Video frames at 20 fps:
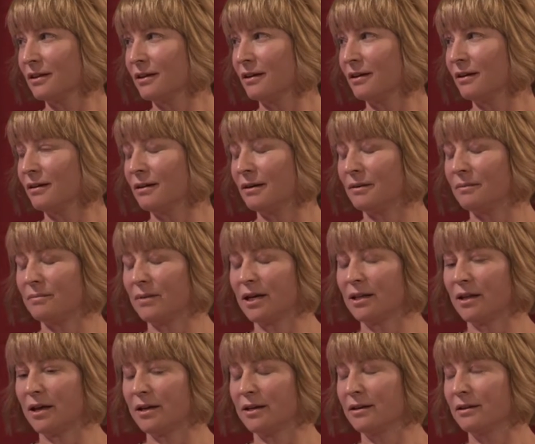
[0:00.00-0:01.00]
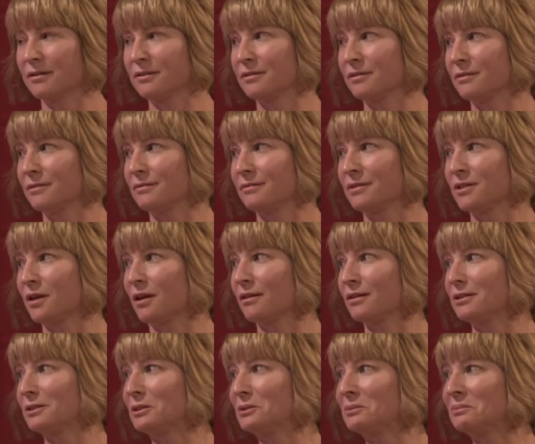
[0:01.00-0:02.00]
I like
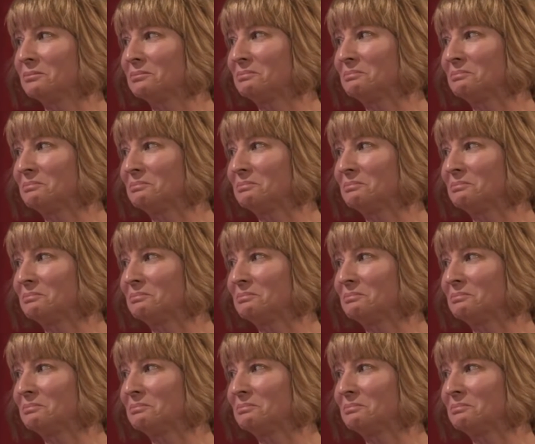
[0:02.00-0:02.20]
solitude,